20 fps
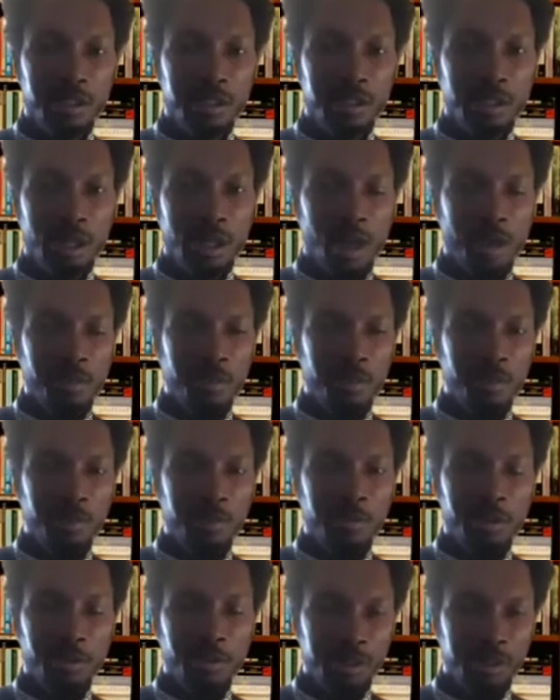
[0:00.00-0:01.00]
happened,
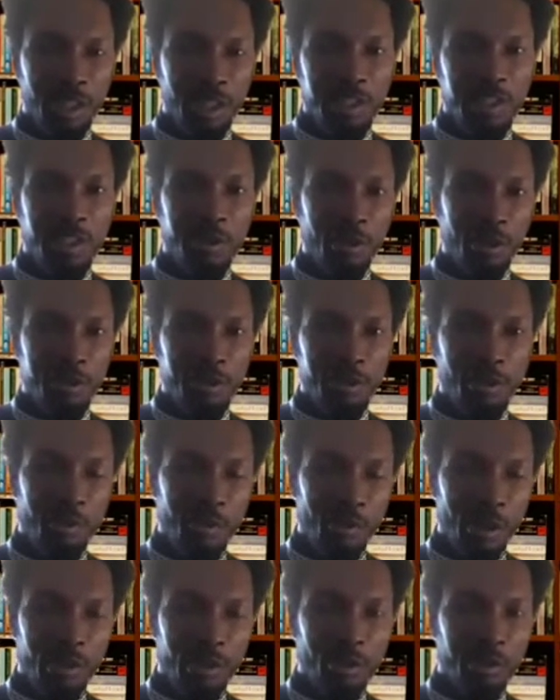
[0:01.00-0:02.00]
if you check the custom
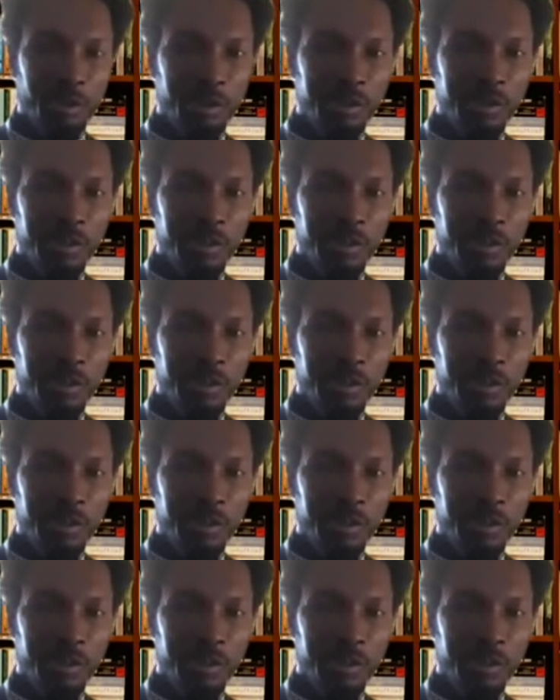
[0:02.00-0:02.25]
records,